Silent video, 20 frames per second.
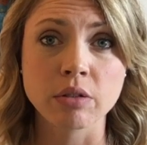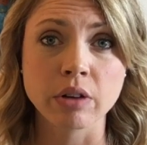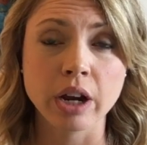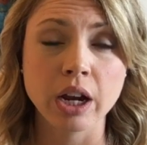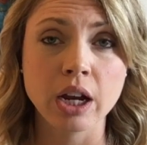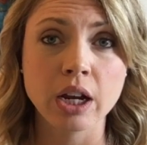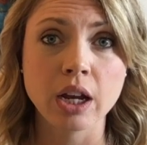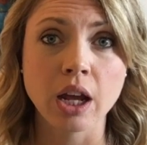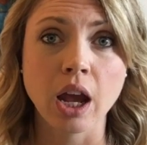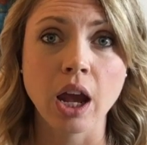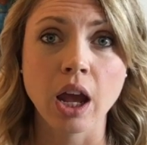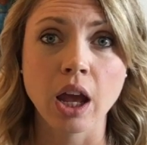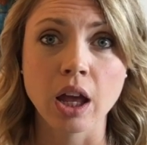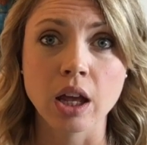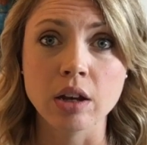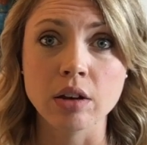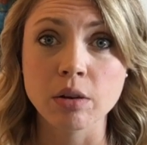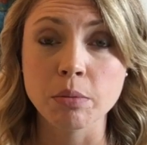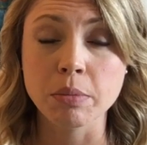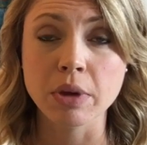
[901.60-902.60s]
grade
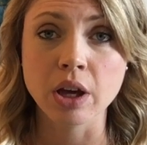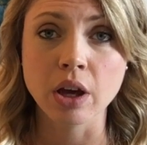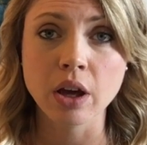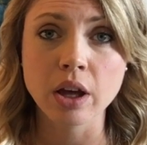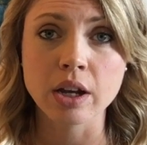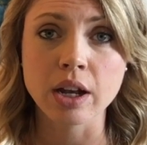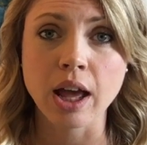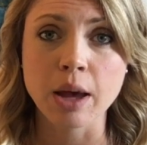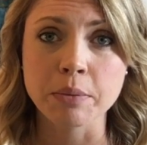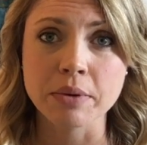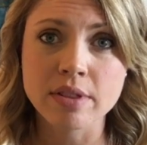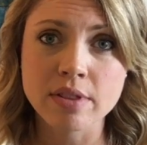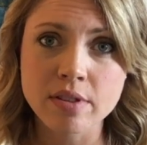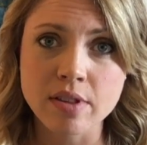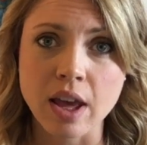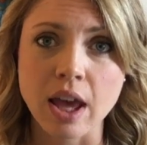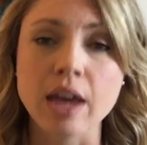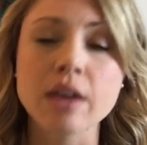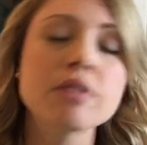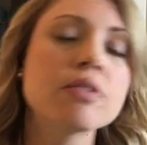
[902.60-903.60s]
and beyond, I would
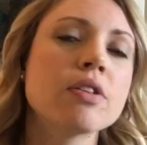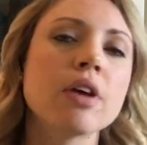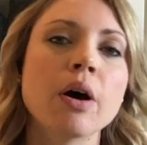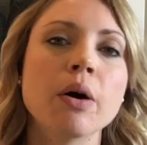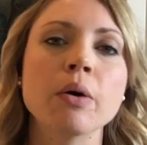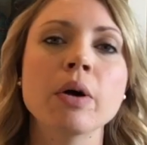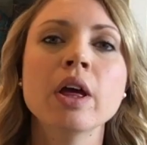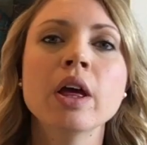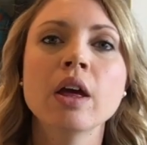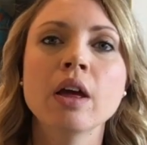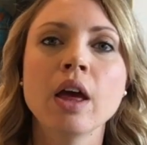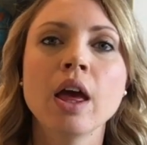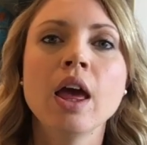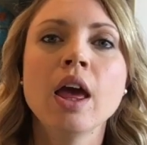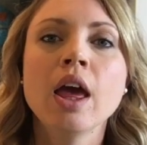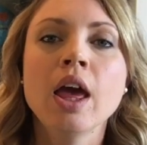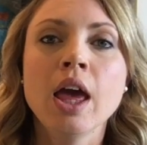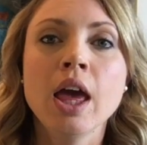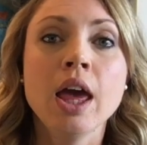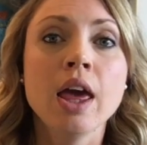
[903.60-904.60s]
say. So
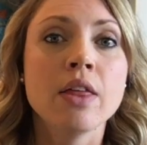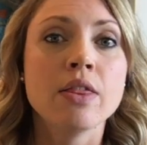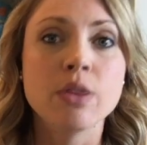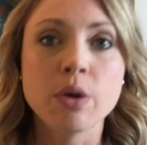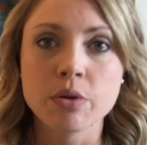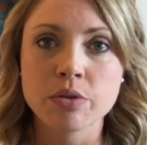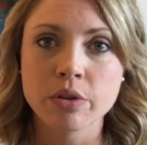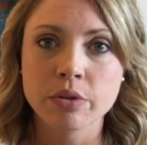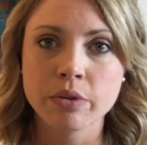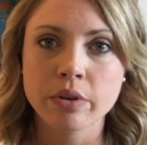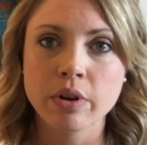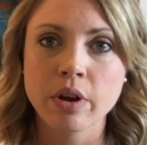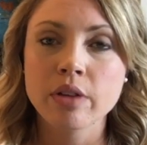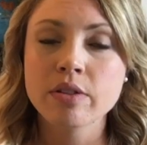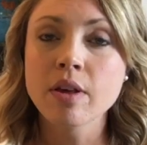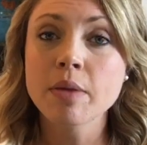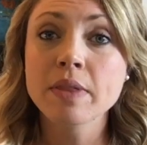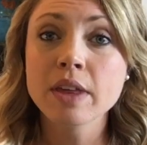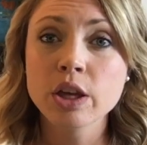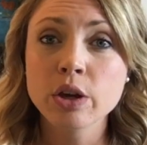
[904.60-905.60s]
those are
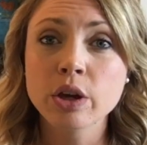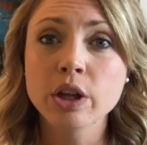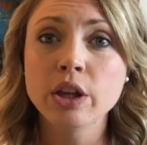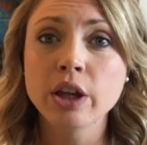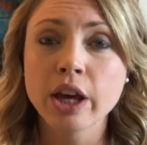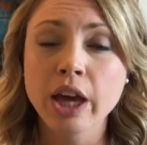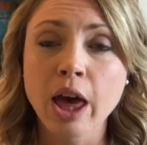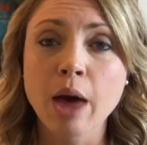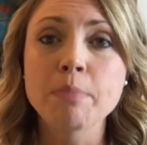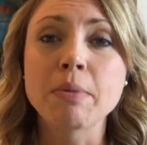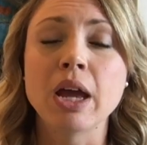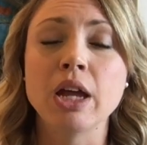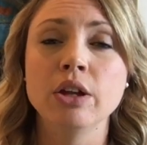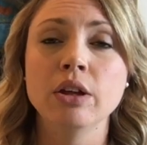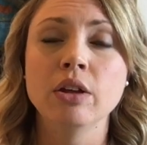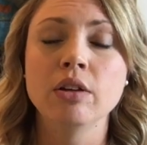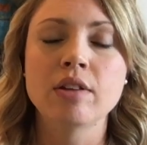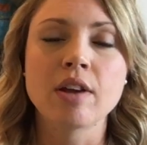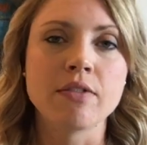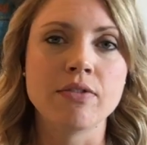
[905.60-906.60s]
something you could look up and
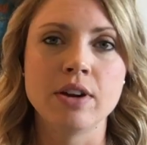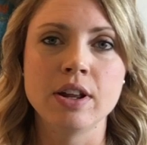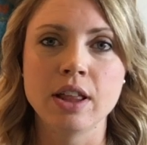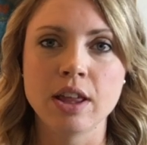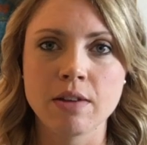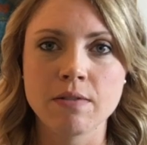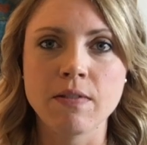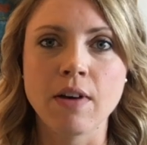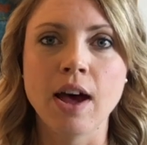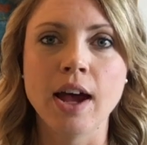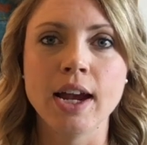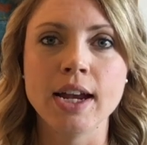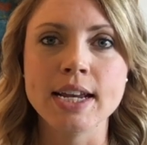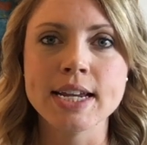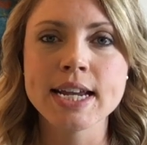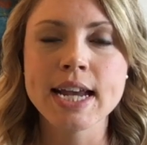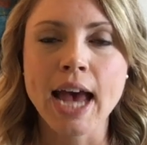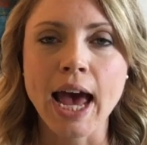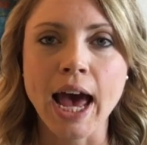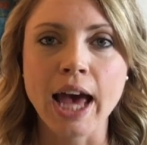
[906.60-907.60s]
you'll definitely
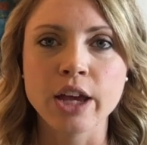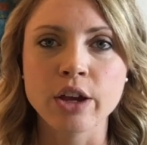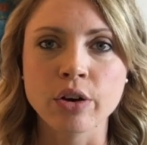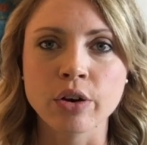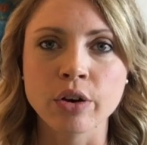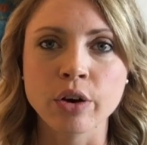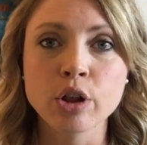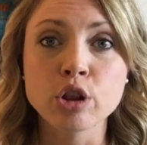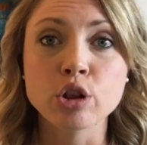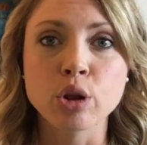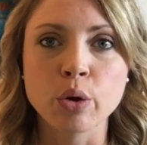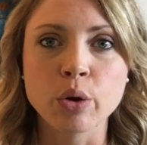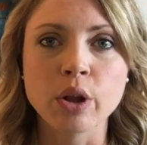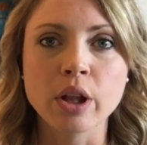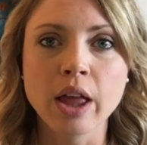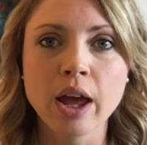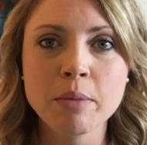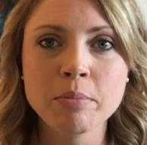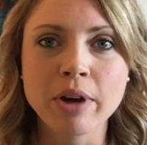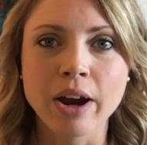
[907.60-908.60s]
find at your
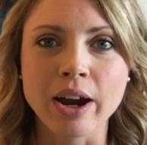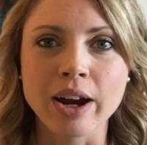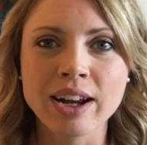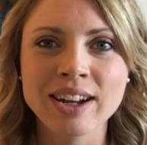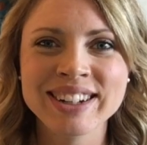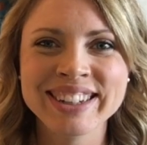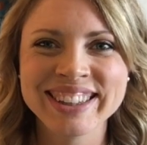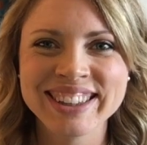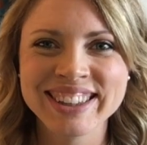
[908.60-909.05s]
local library.